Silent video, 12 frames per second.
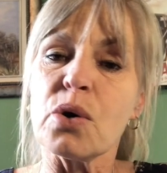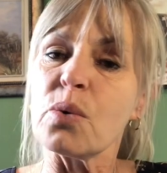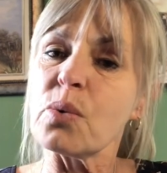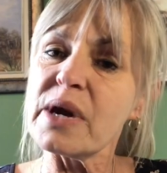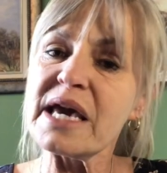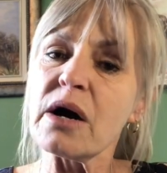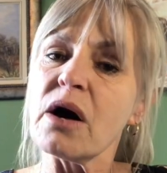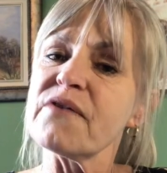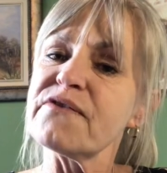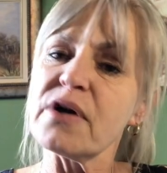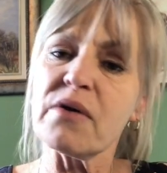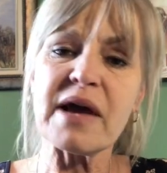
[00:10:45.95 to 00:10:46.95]
We are
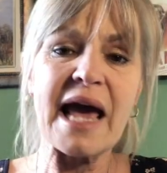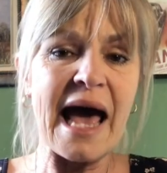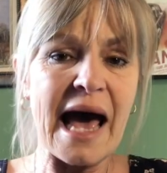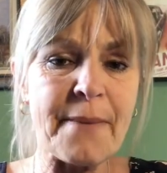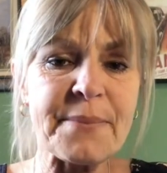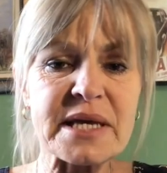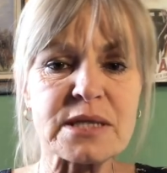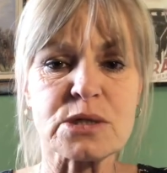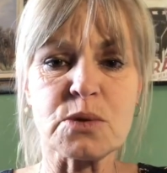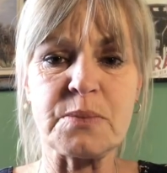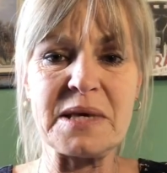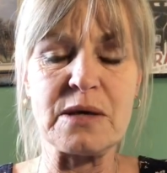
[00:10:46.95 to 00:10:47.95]
very happy
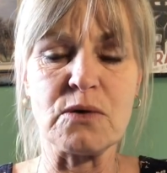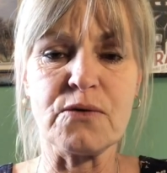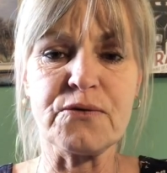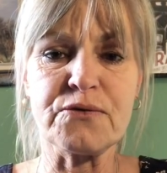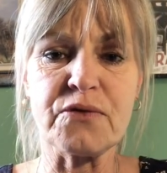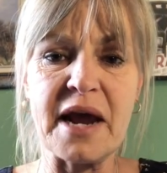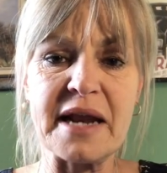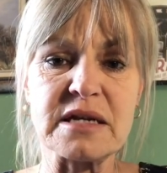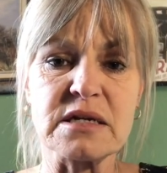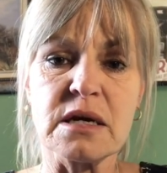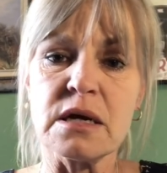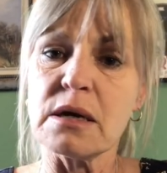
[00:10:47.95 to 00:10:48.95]
to be your friend,